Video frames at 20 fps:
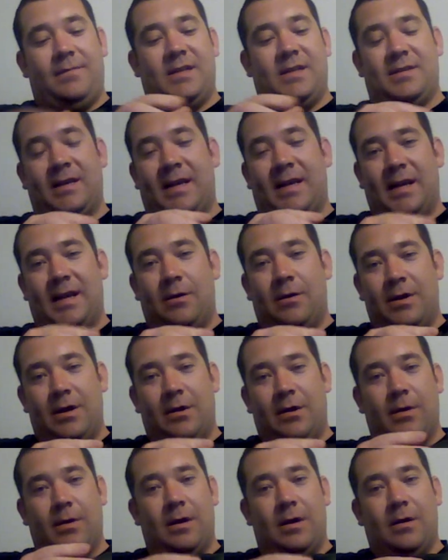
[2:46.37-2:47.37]
This thing ain't going
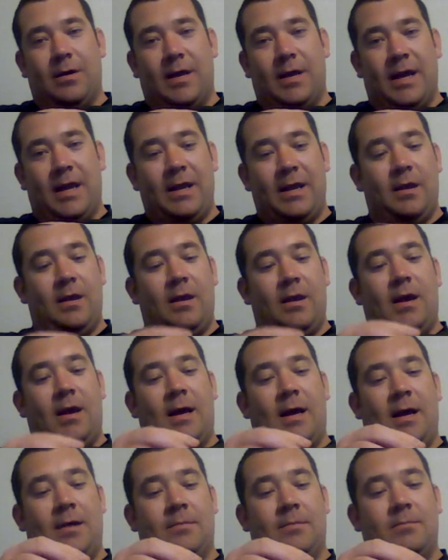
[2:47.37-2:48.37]
nowhere. Okay.
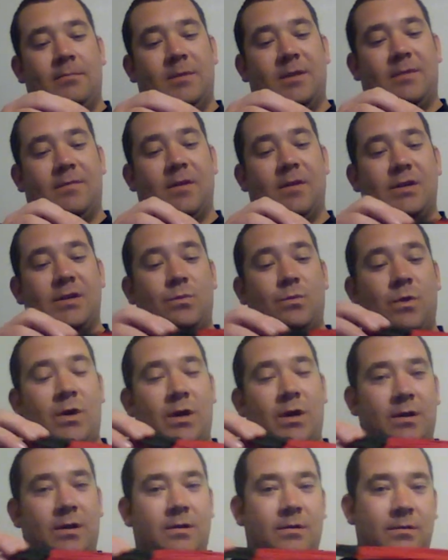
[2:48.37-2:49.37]
So version
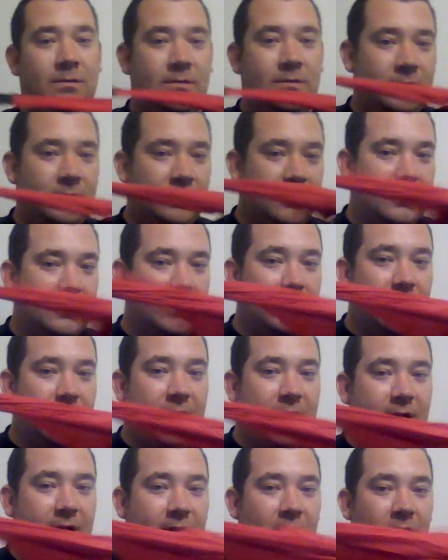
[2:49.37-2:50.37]
1, there
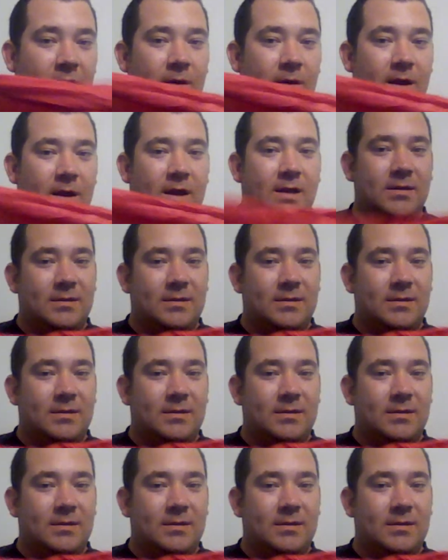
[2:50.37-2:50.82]
you go.